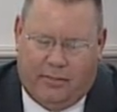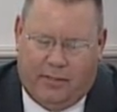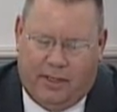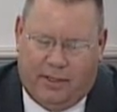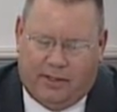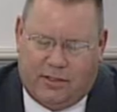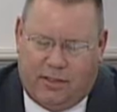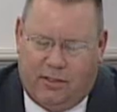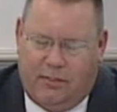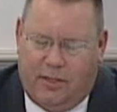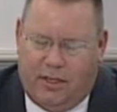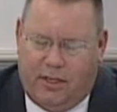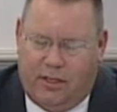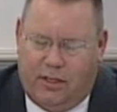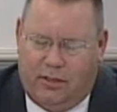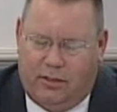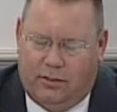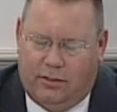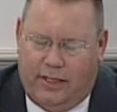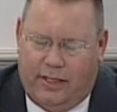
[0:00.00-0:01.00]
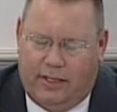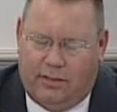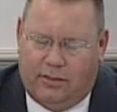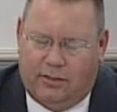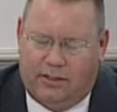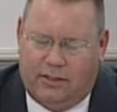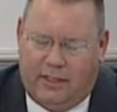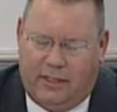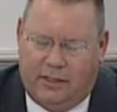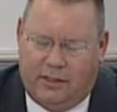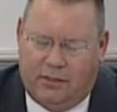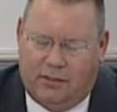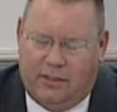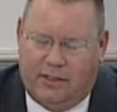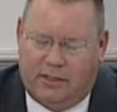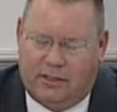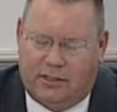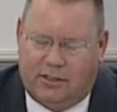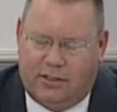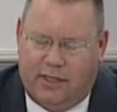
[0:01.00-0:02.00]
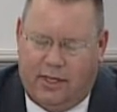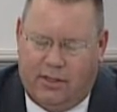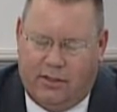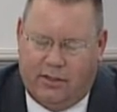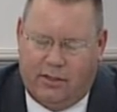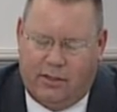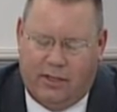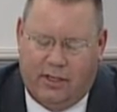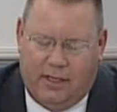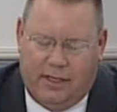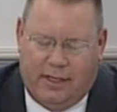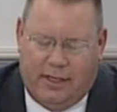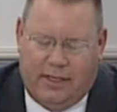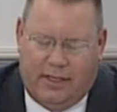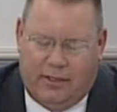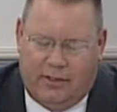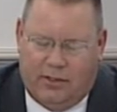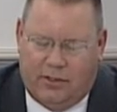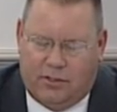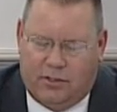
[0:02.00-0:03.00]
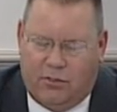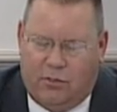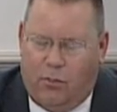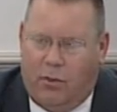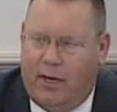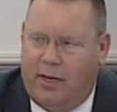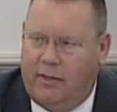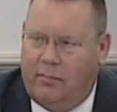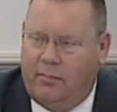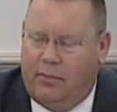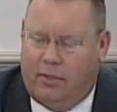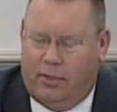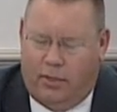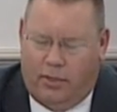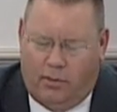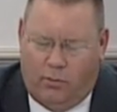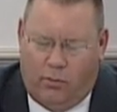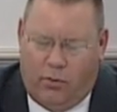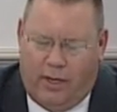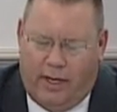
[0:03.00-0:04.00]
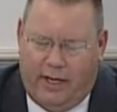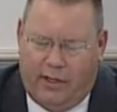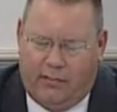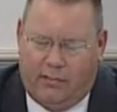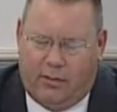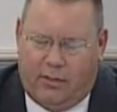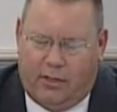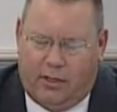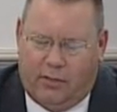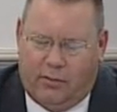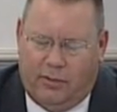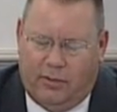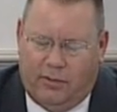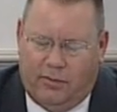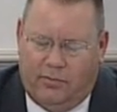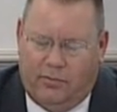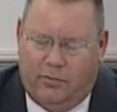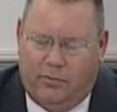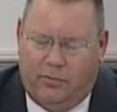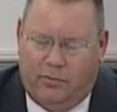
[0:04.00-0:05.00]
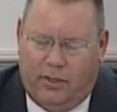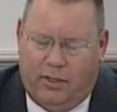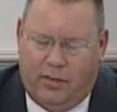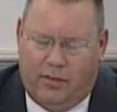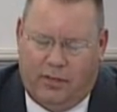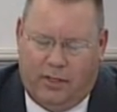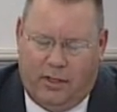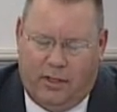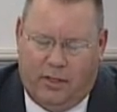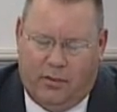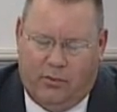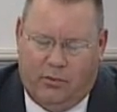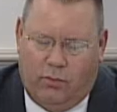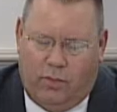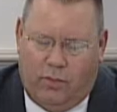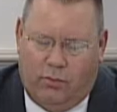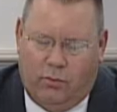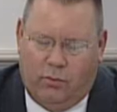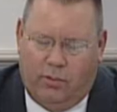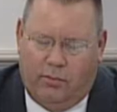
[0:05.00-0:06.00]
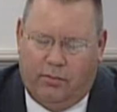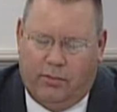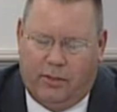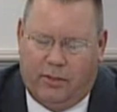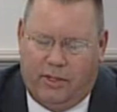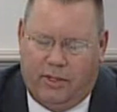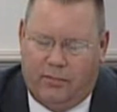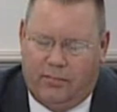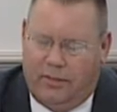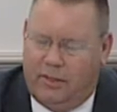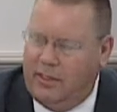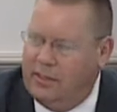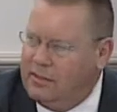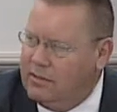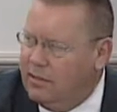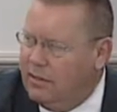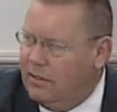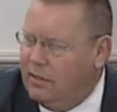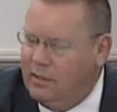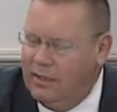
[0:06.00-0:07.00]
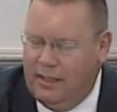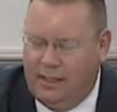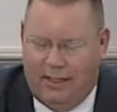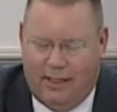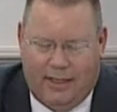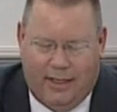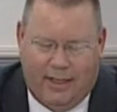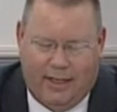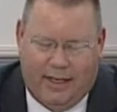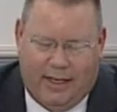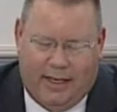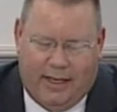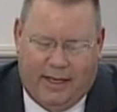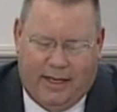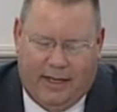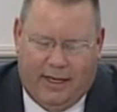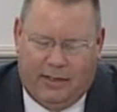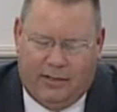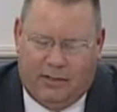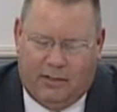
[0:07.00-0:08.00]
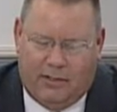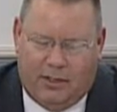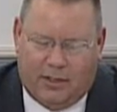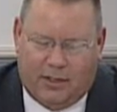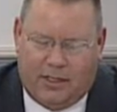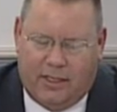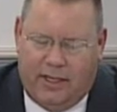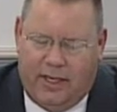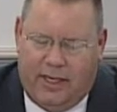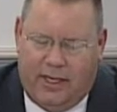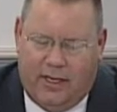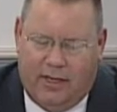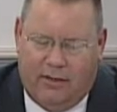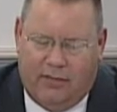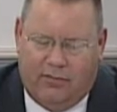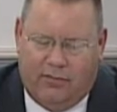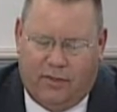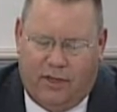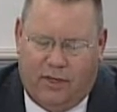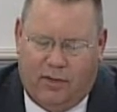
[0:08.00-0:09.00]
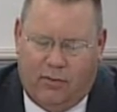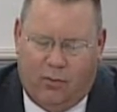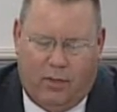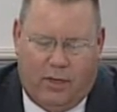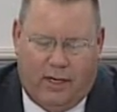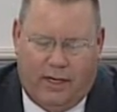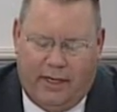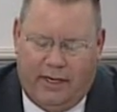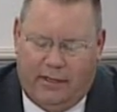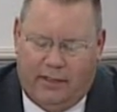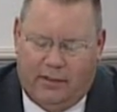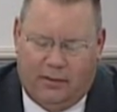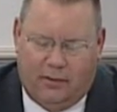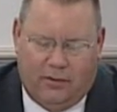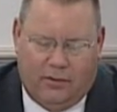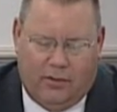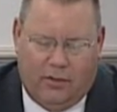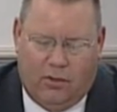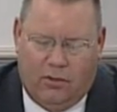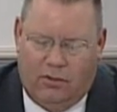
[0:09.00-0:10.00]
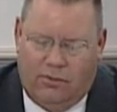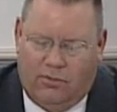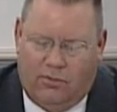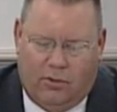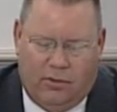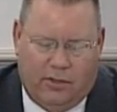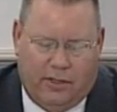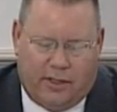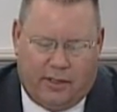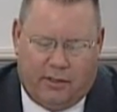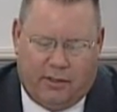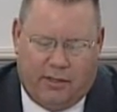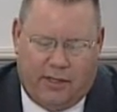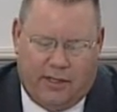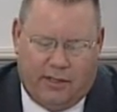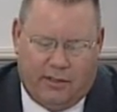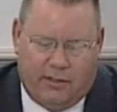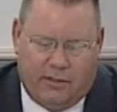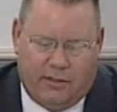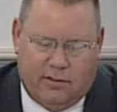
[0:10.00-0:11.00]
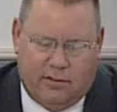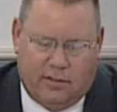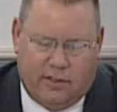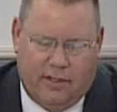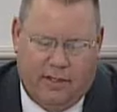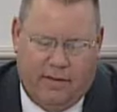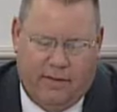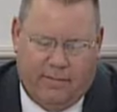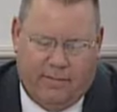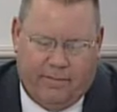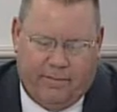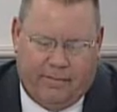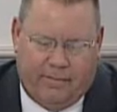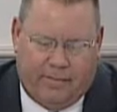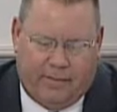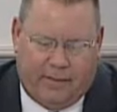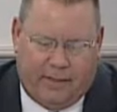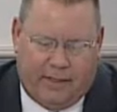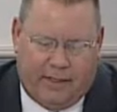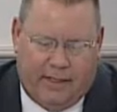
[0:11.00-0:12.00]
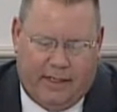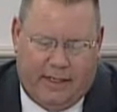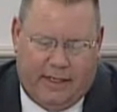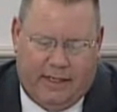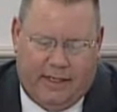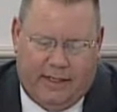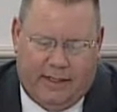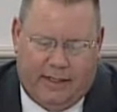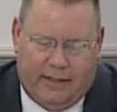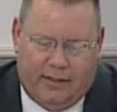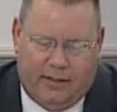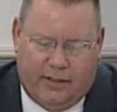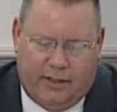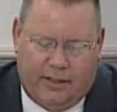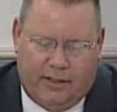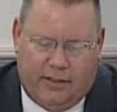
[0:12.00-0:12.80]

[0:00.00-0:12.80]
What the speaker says: It's going to be called Alexandria Cellar, just a wine bar with a wood-burning pizza. And they're just going to have a wine, no full liquor license. And